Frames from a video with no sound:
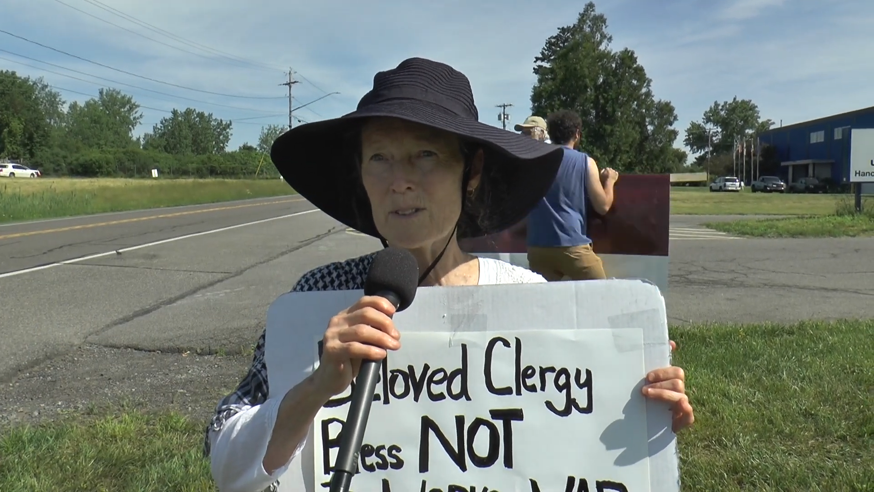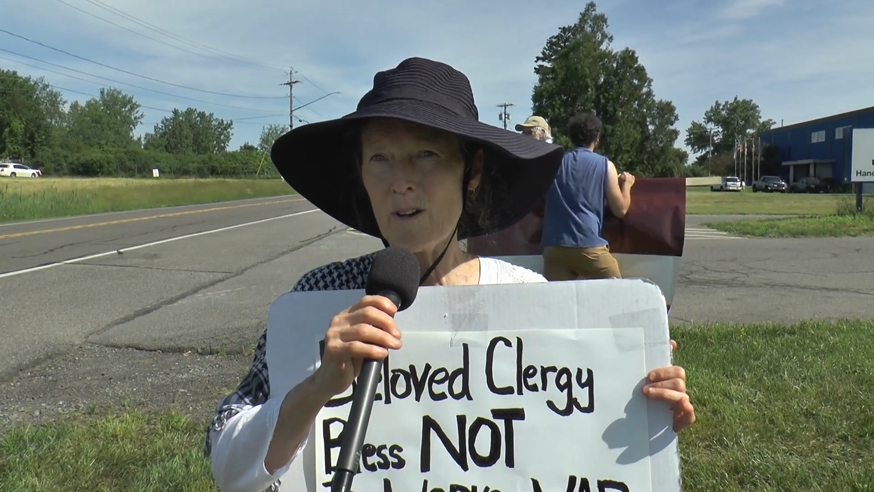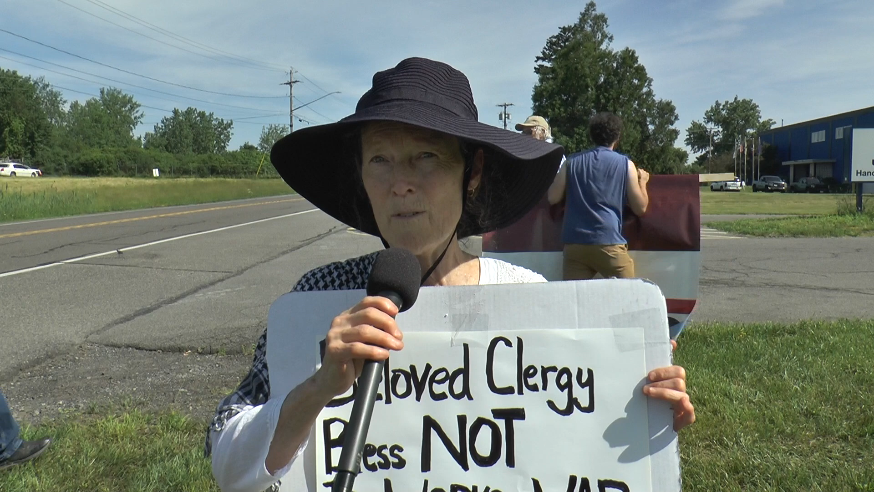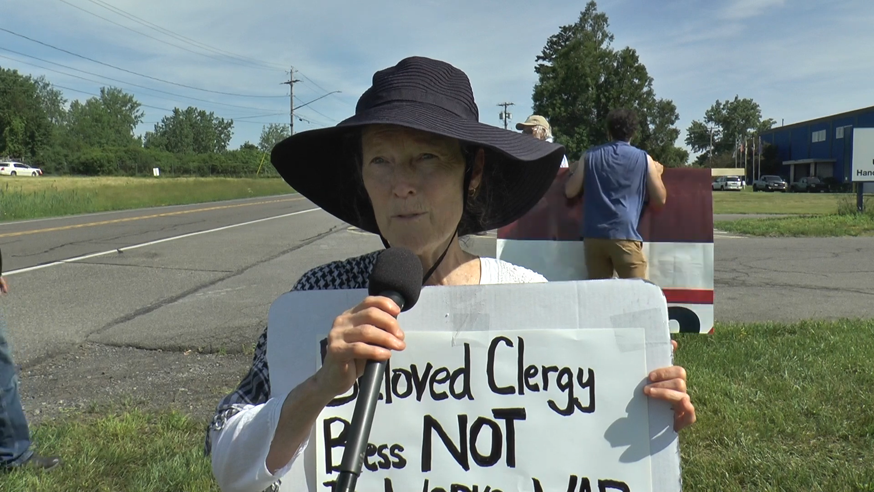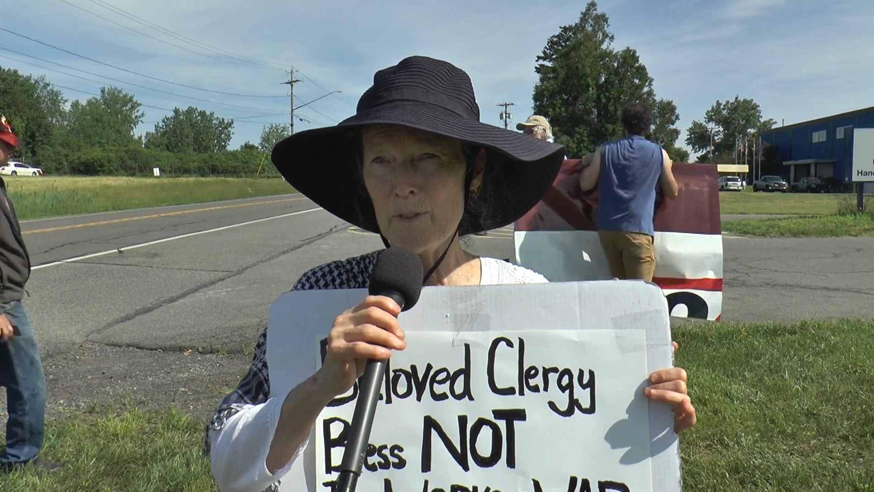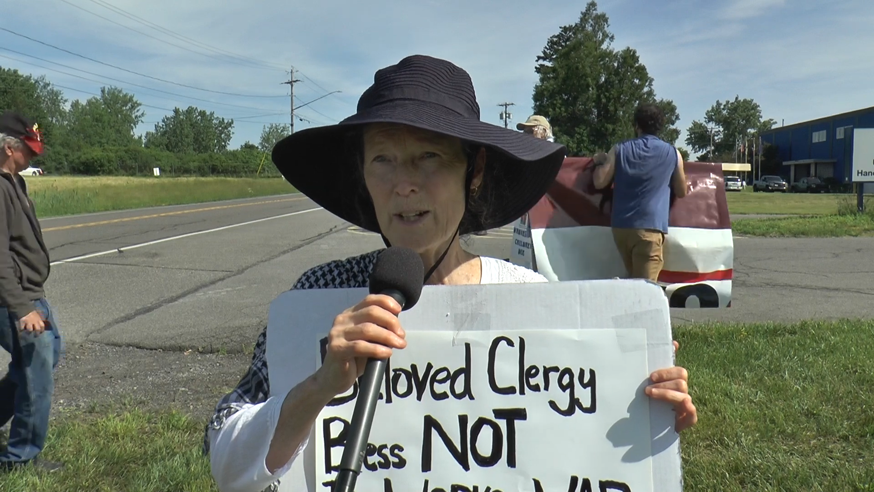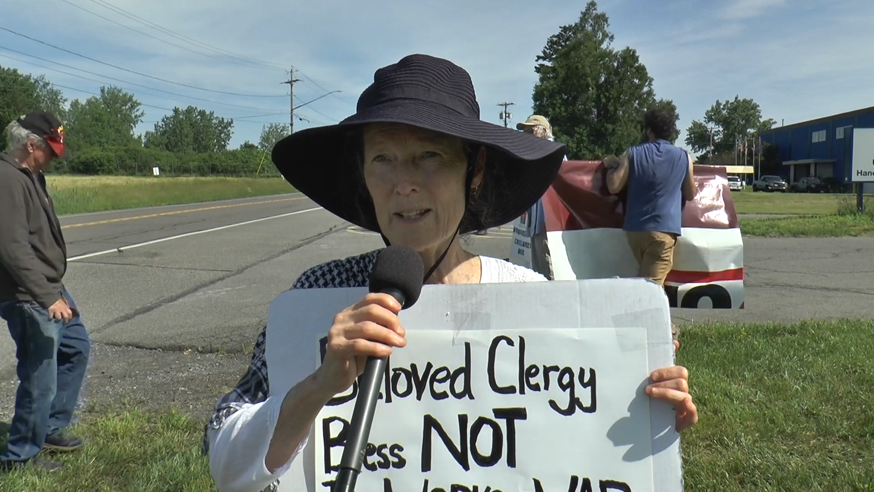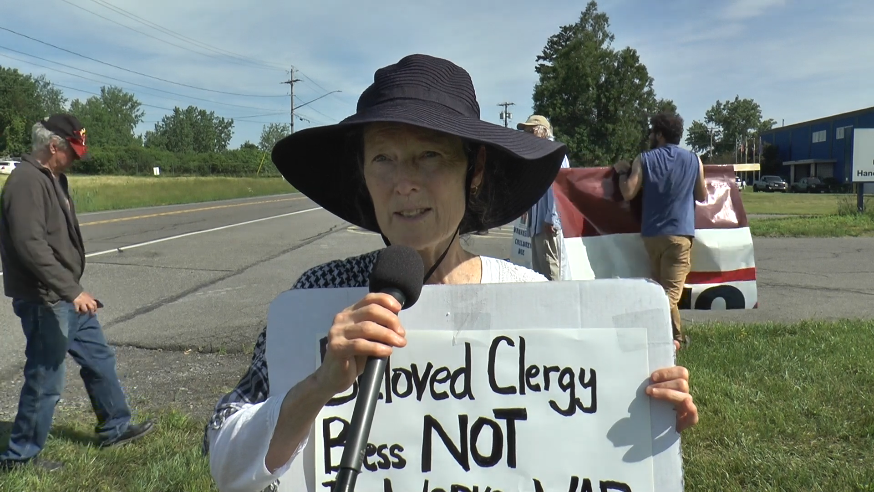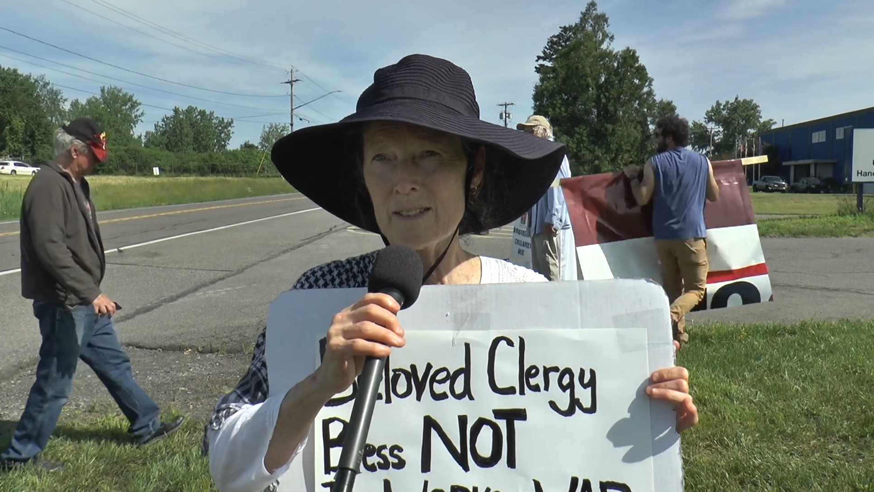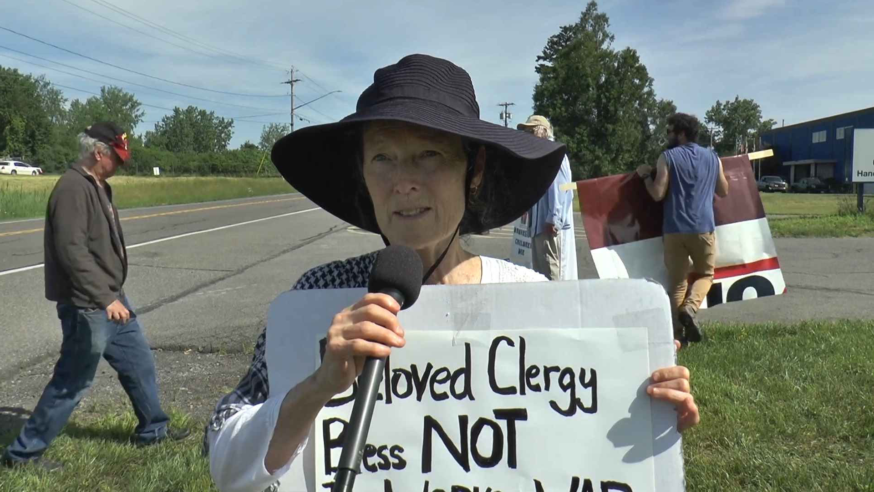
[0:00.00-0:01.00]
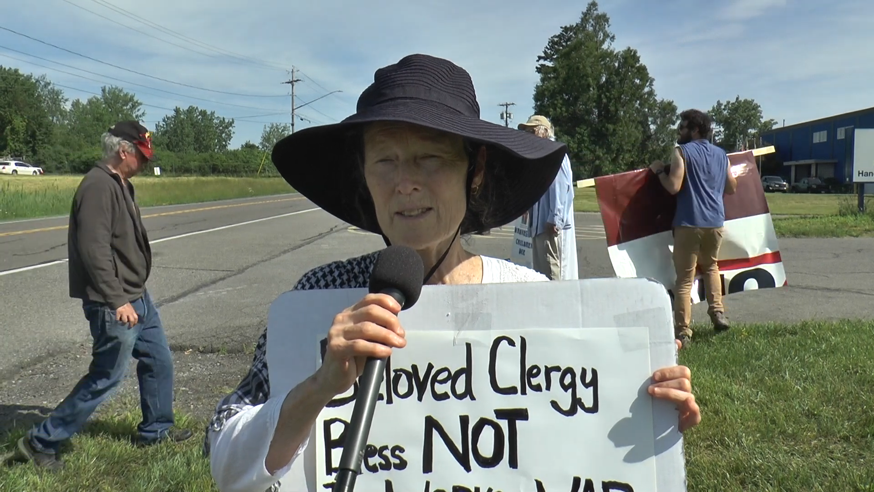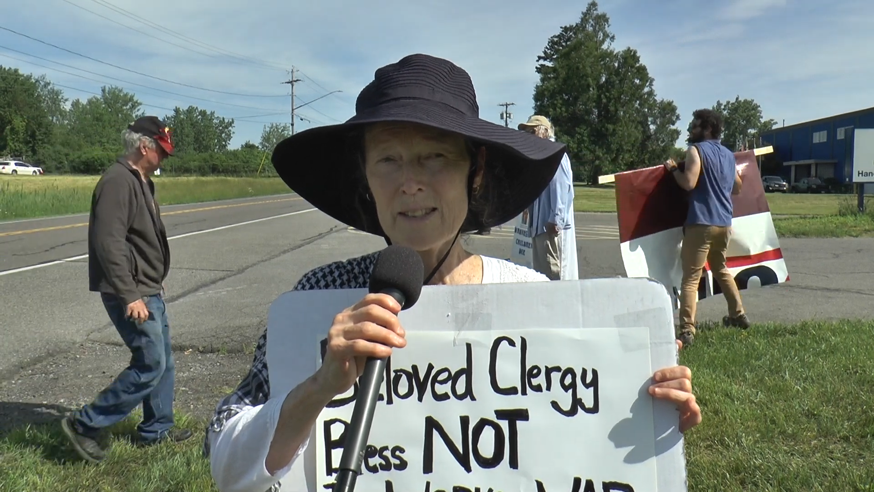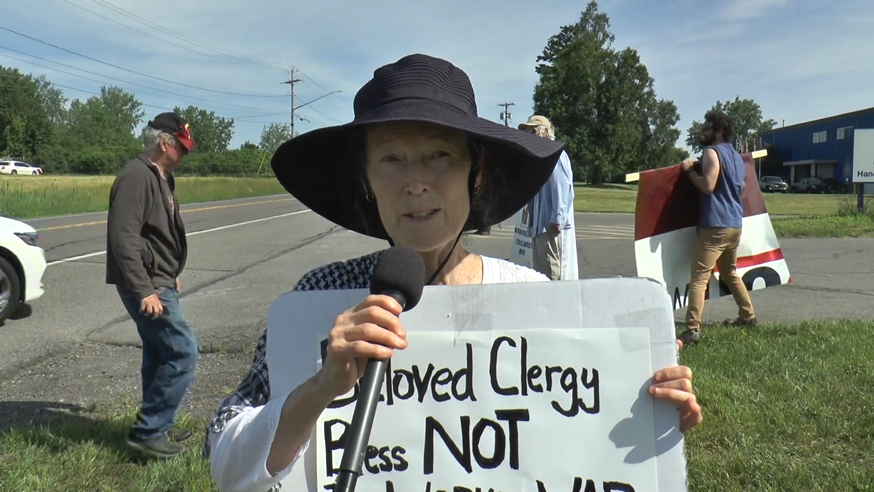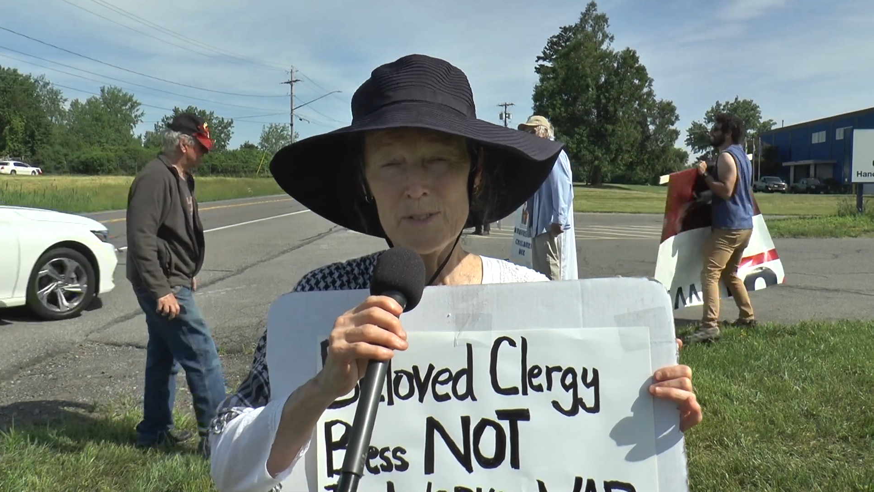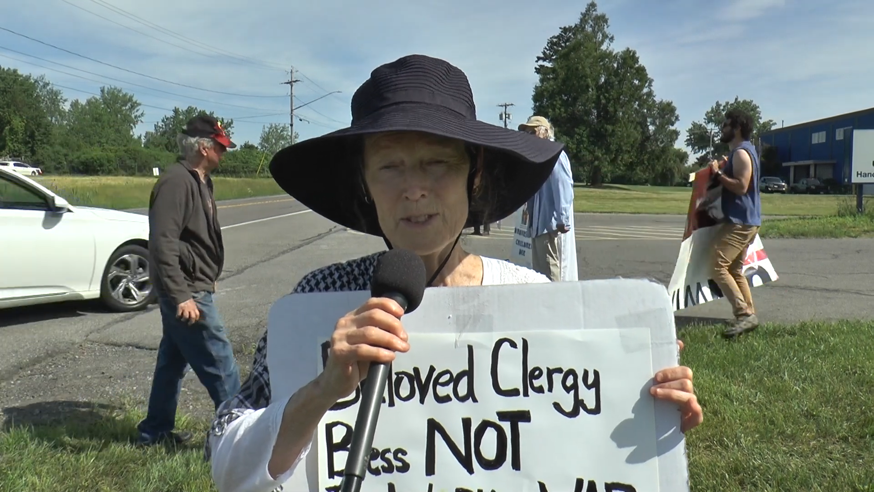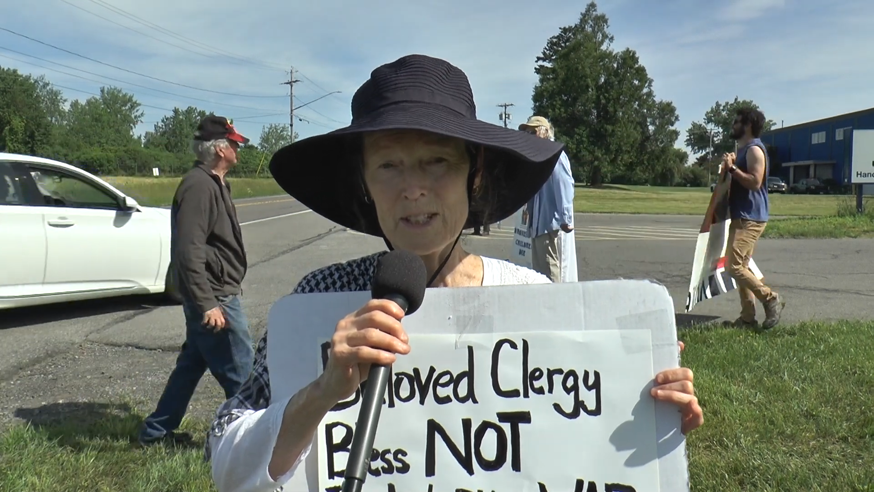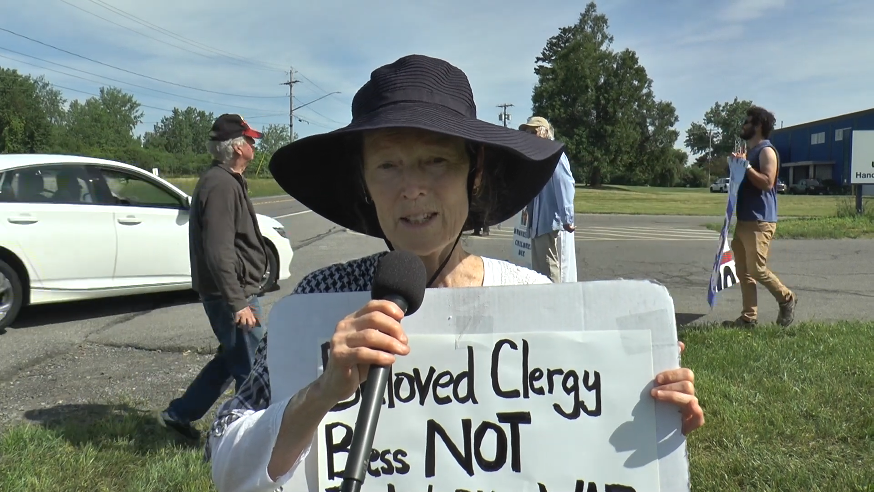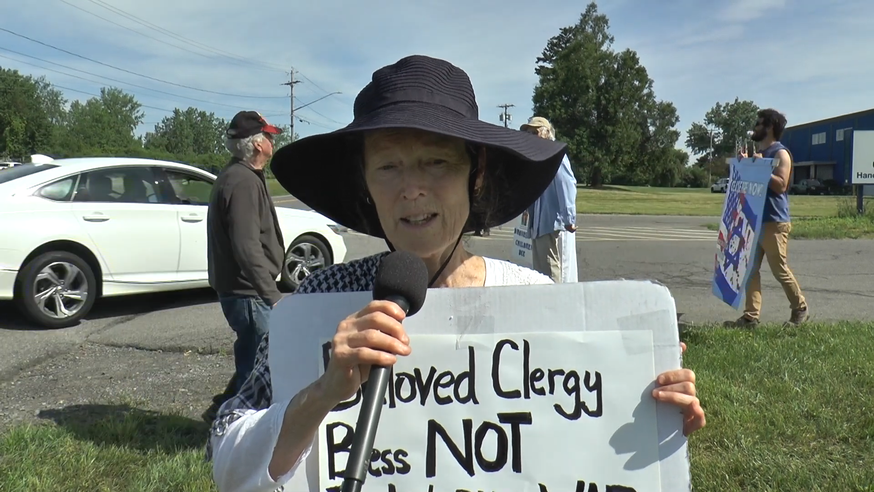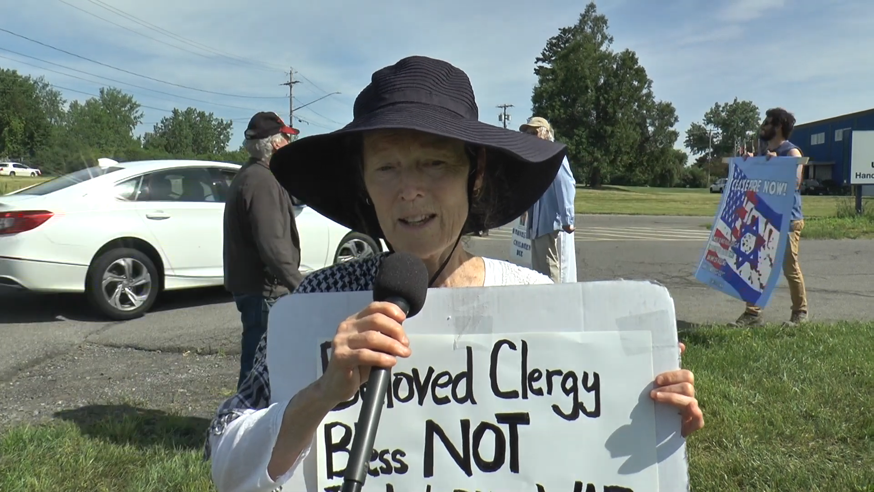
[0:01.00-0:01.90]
comfort and safety.